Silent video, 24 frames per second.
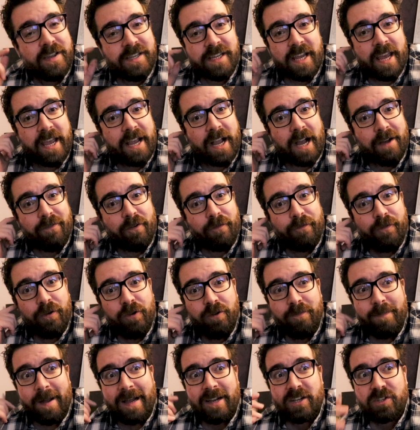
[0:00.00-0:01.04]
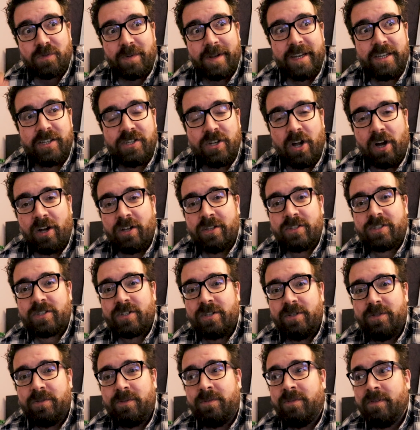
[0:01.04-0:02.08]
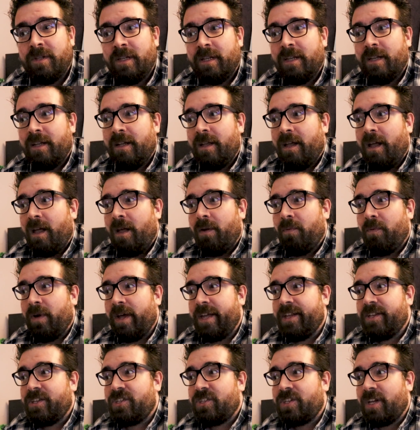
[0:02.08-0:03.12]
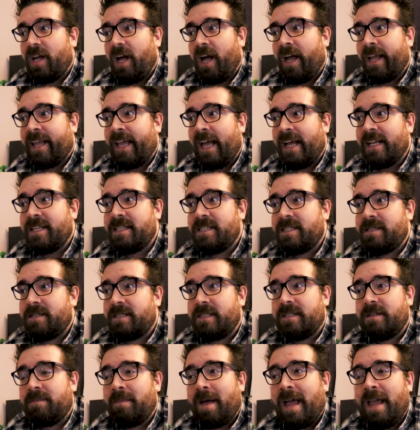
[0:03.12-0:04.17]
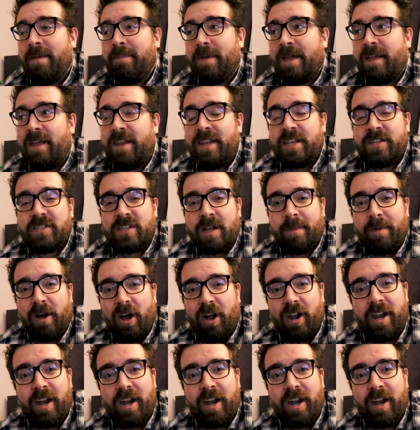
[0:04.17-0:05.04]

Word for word: visiting other food banks when he's not at school. Which I guess maybe in the summer